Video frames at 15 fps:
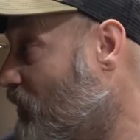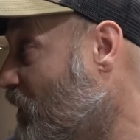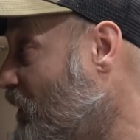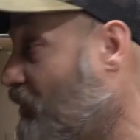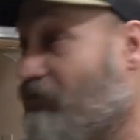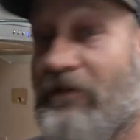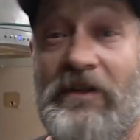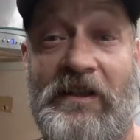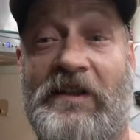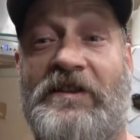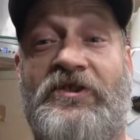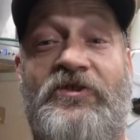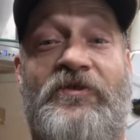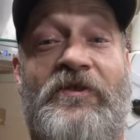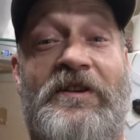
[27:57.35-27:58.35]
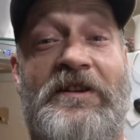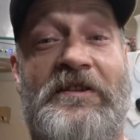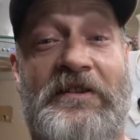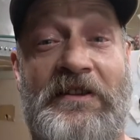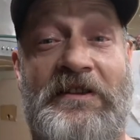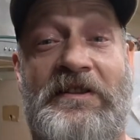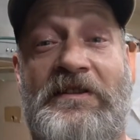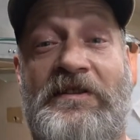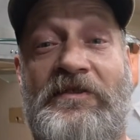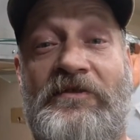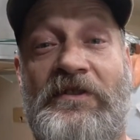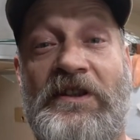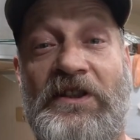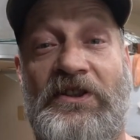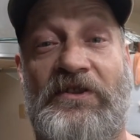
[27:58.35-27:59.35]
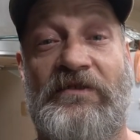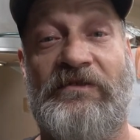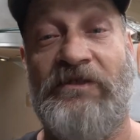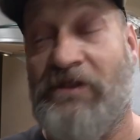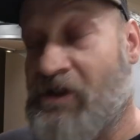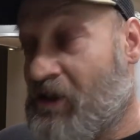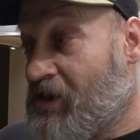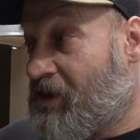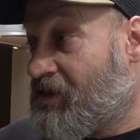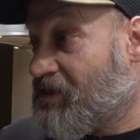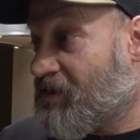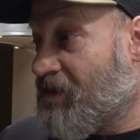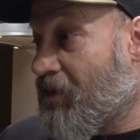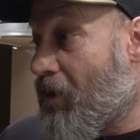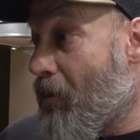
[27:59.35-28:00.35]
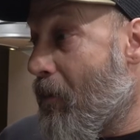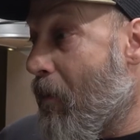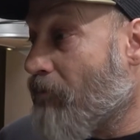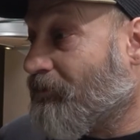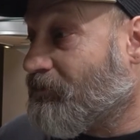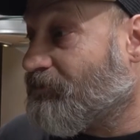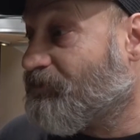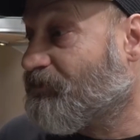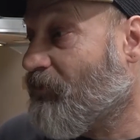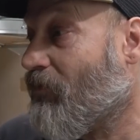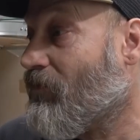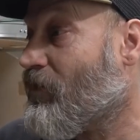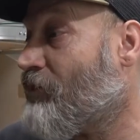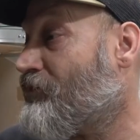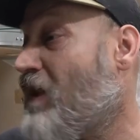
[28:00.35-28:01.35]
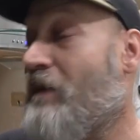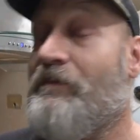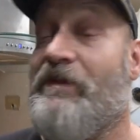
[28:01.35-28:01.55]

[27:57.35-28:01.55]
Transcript: I really enjoy cooking in the new kitchen so that